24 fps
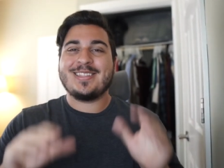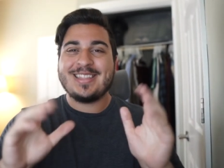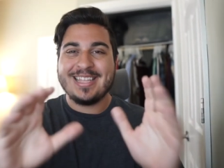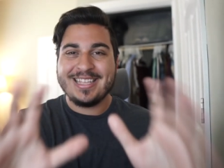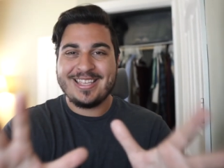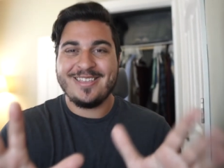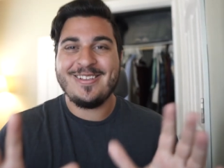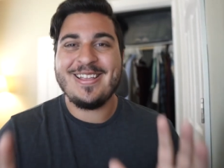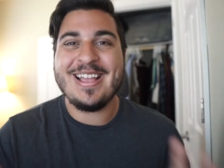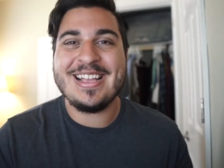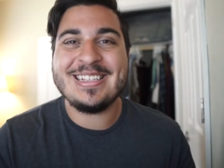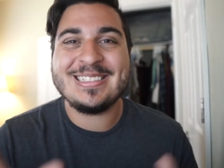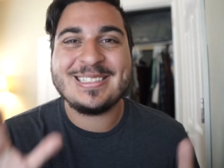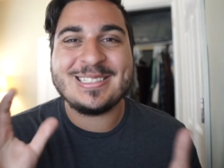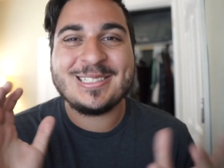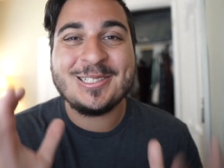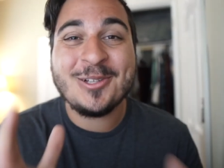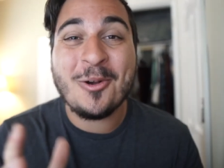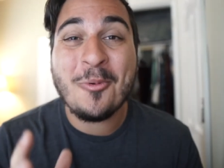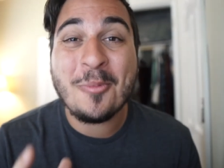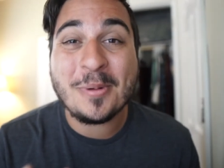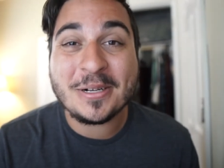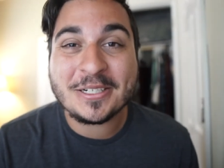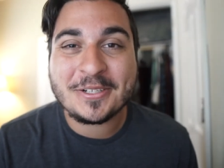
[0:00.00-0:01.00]
So thank you guys
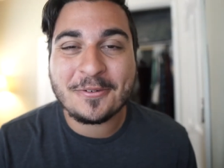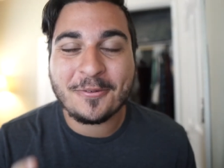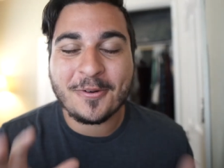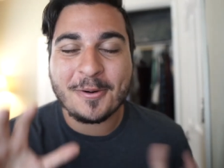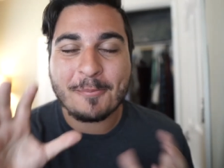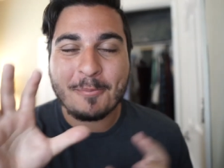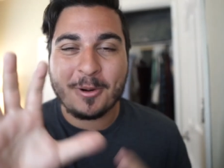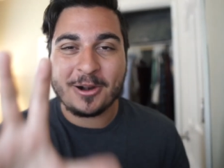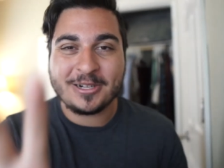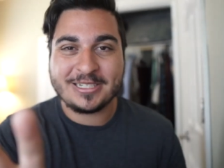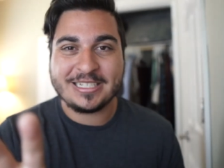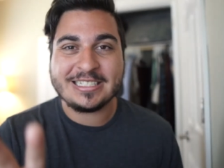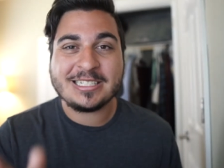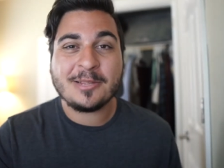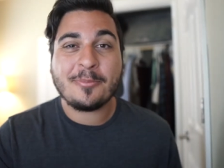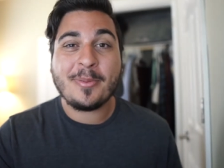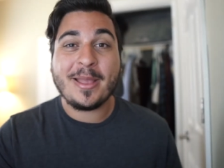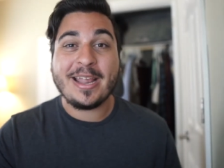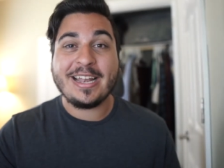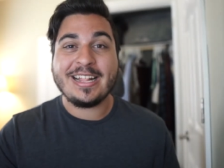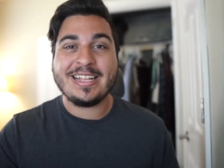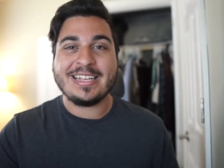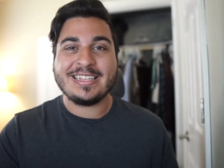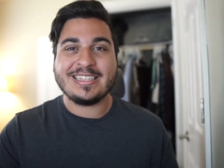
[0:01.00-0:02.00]
so much for
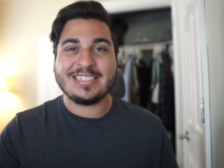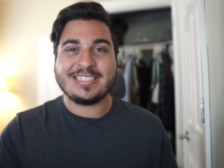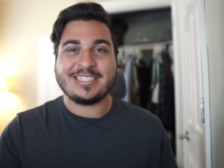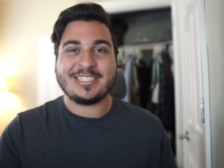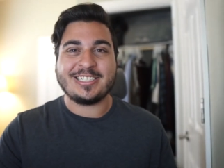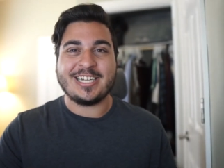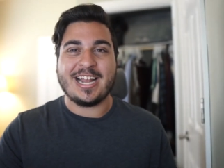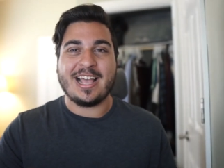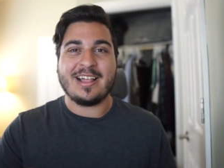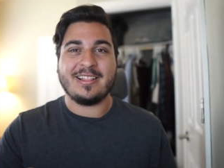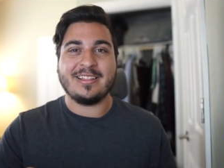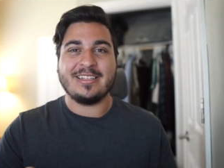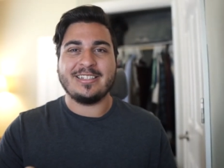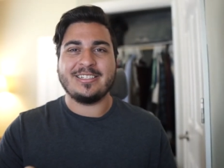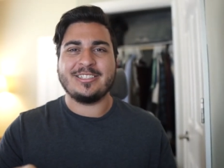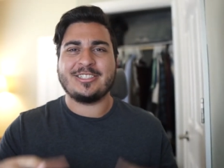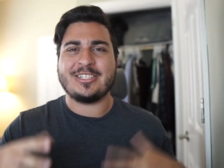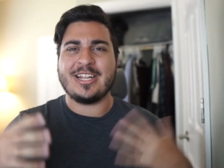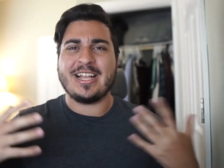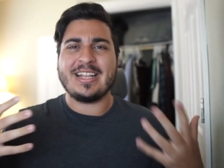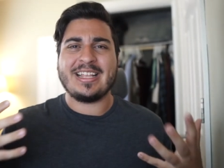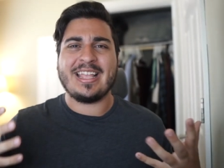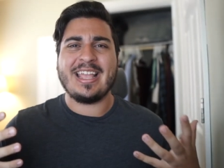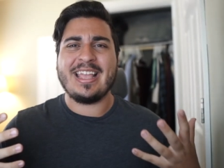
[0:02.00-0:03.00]
participating in this
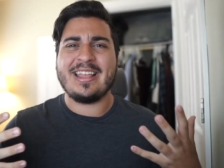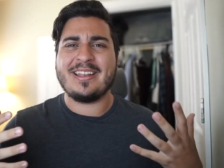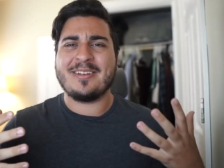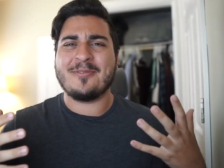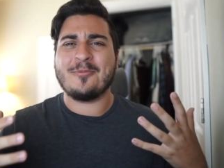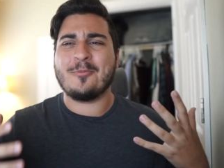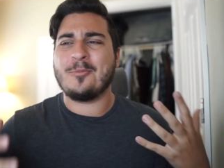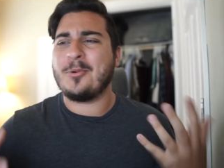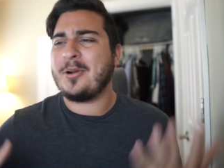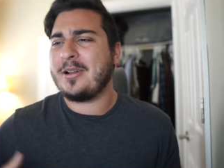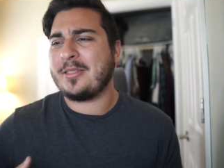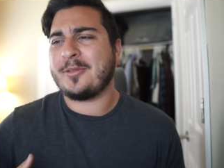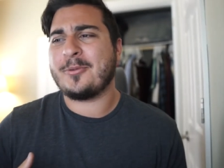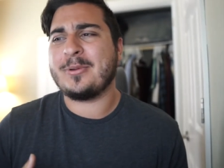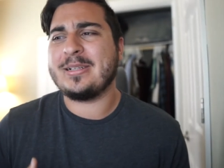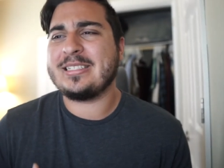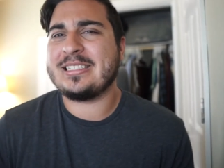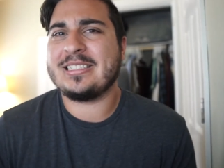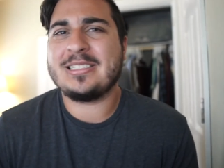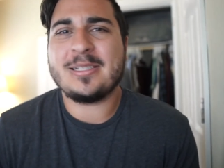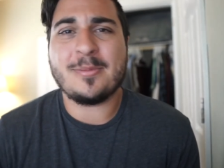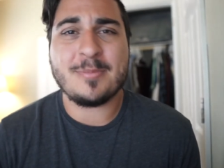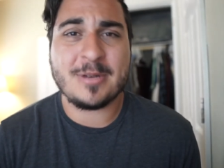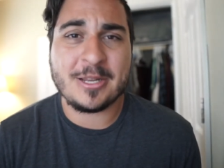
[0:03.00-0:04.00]
challenge. Again, one of the
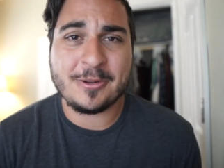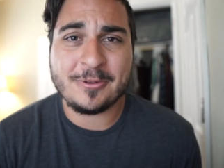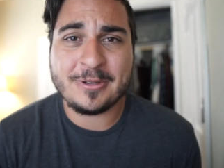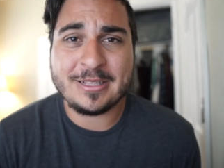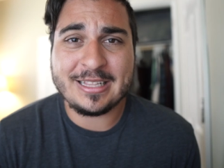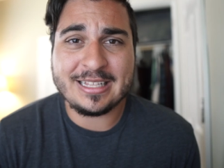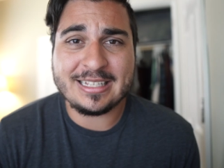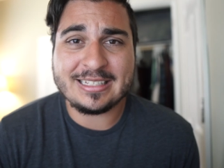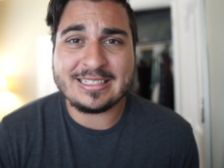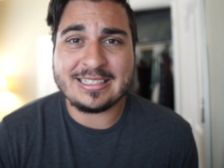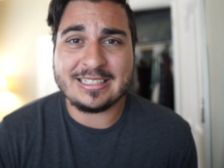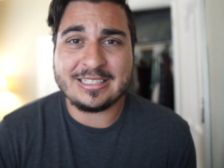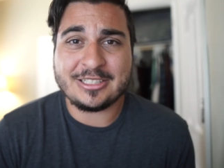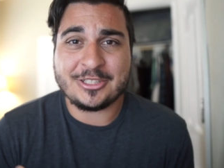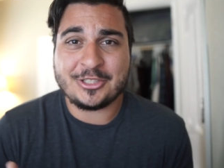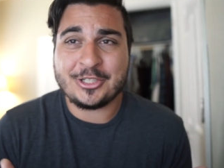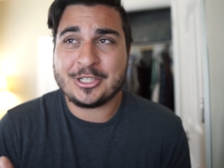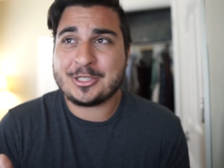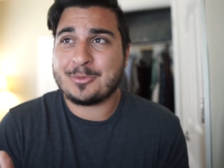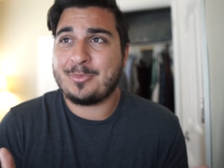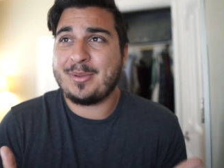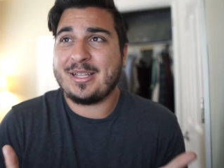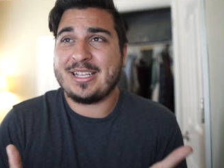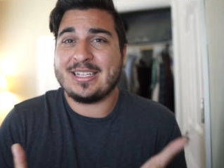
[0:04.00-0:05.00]
reasons I'm doing this is
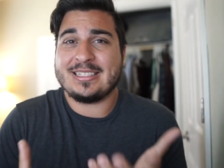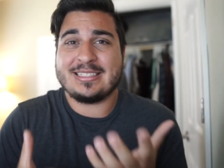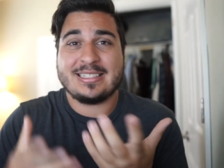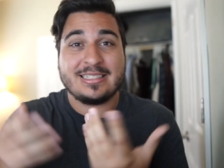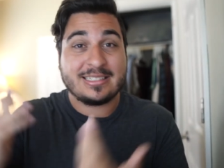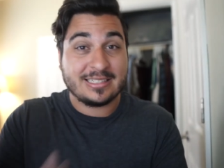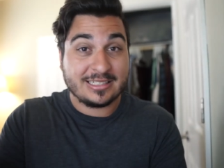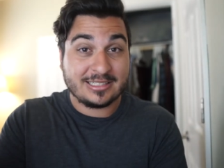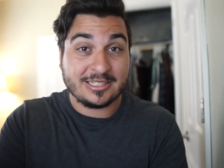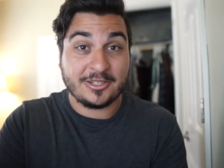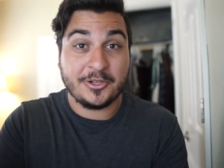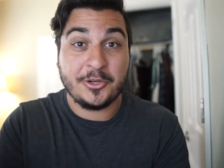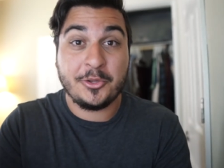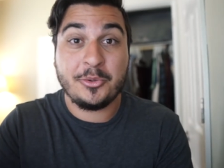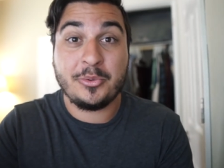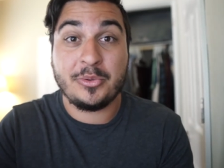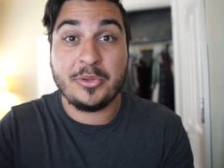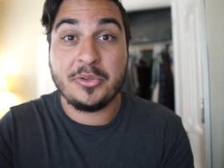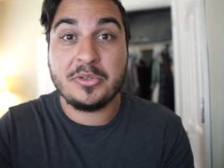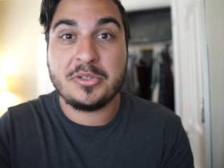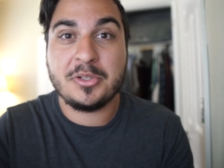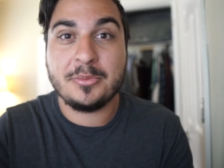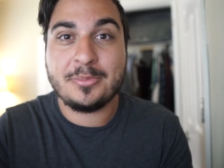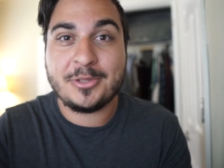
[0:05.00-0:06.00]
just because this is a new
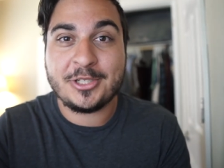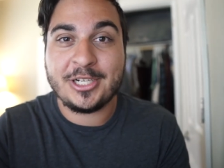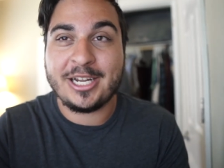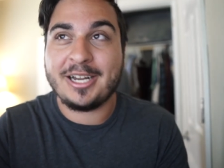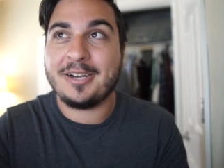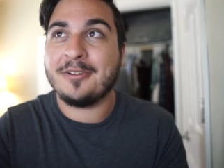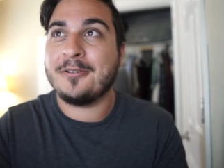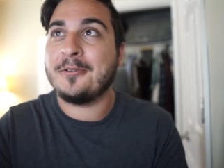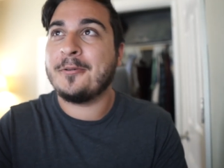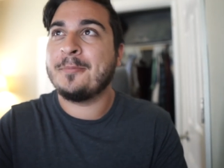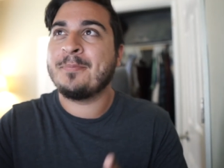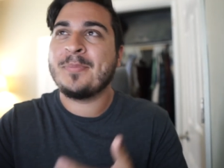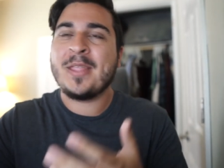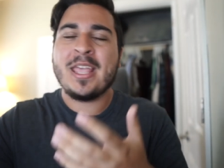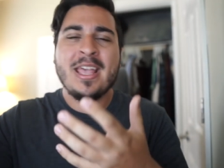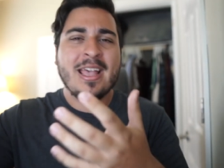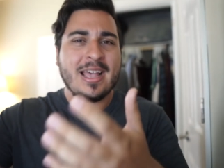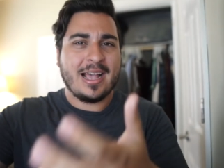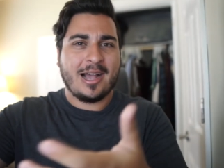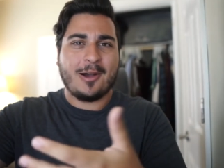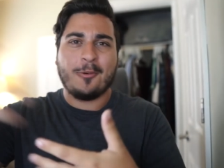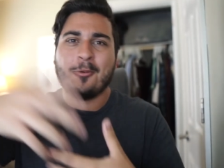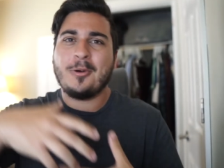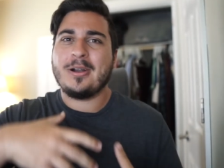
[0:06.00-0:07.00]
YouTube channel.
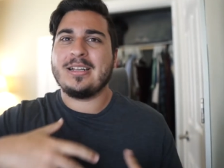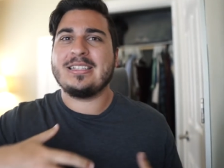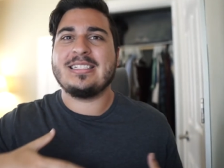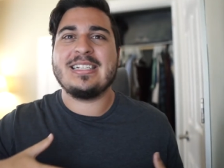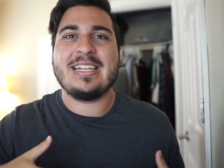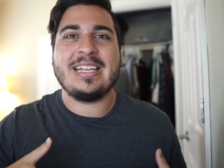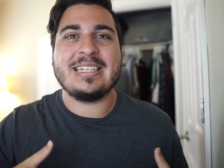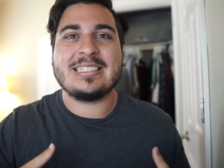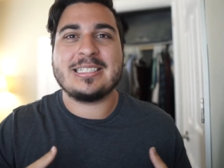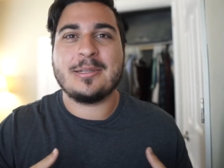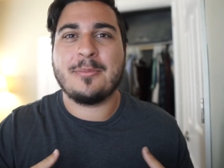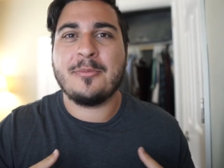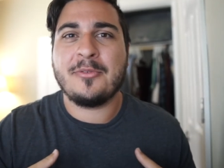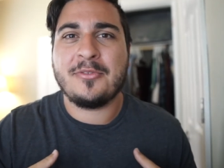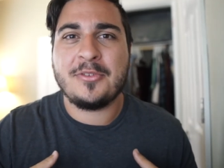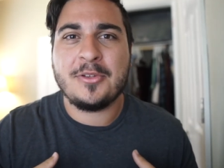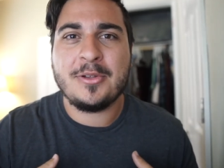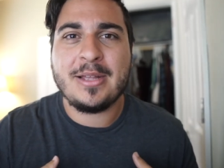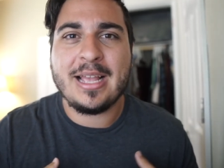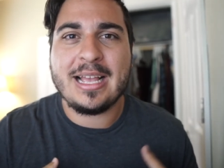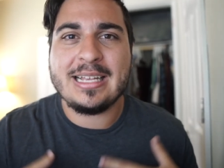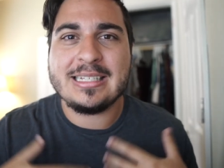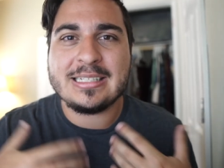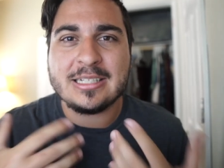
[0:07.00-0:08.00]
I wanted to get some of
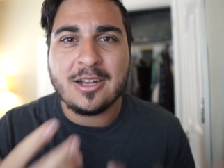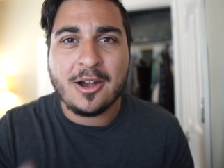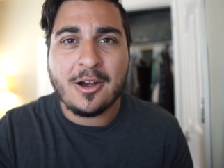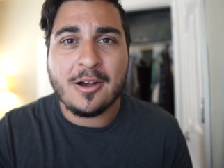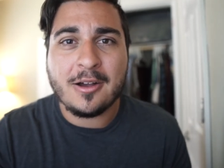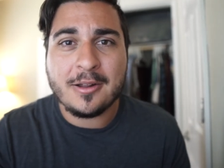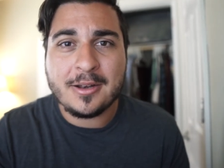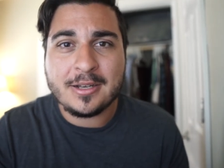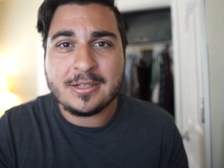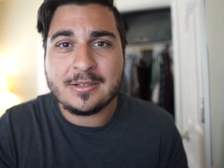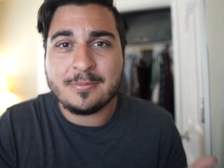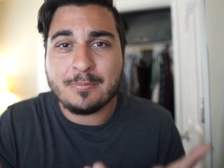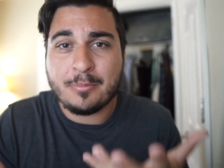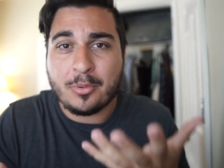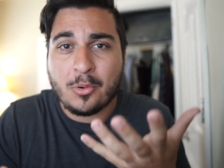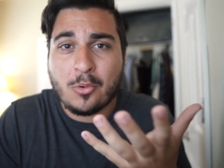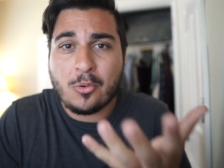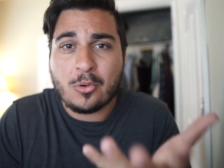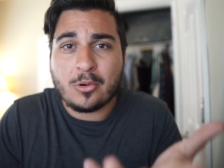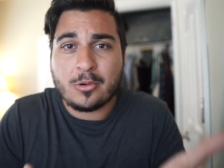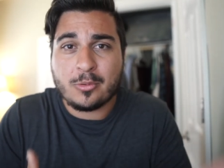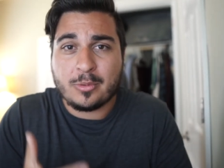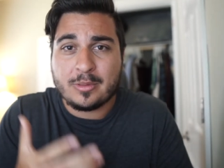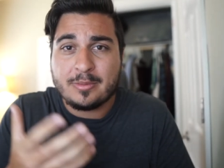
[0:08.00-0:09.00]
you guys on
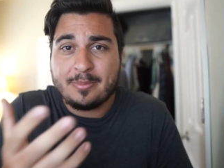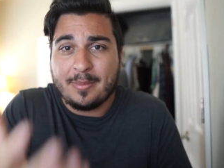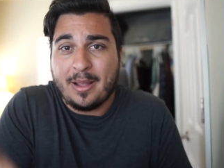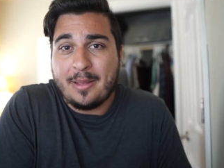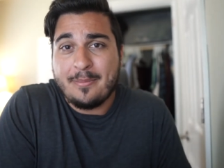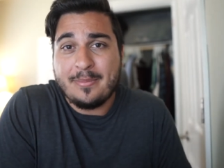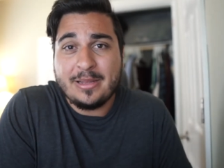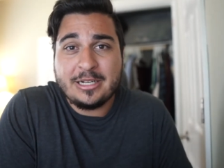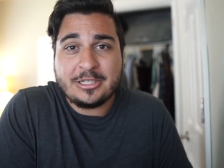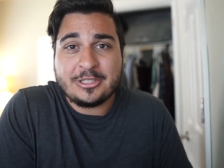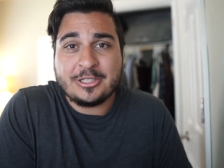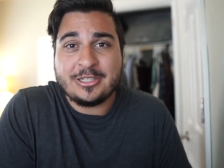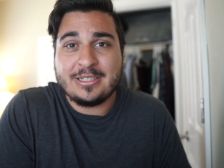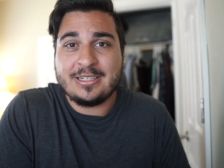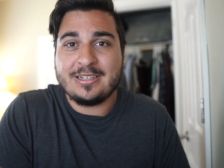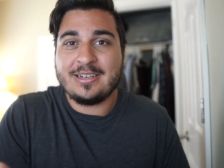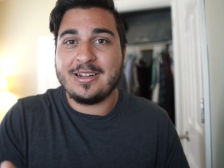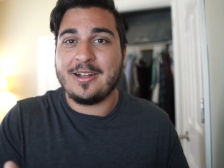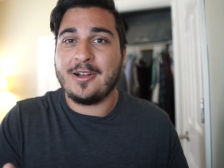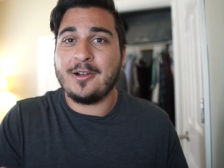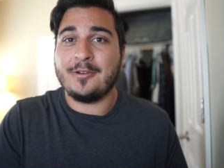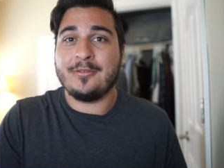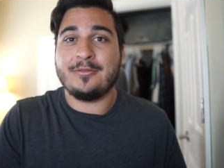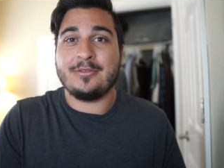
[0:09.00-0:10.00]
board with my
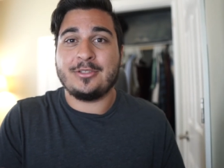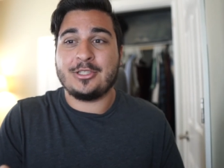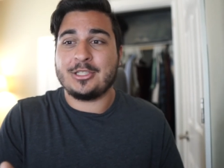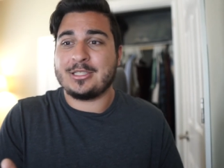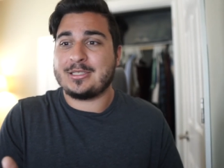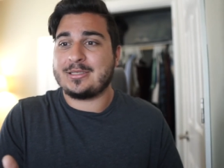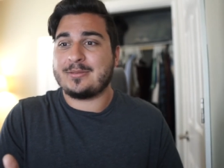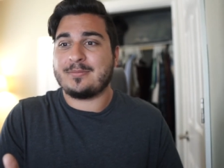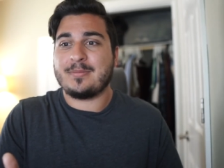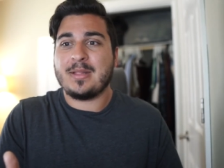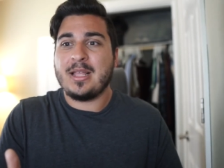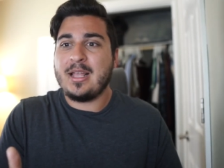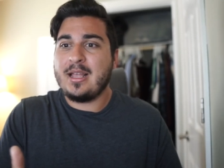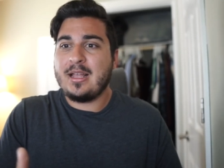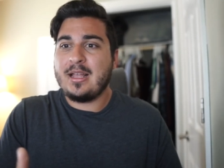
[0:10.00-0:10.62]
mission of just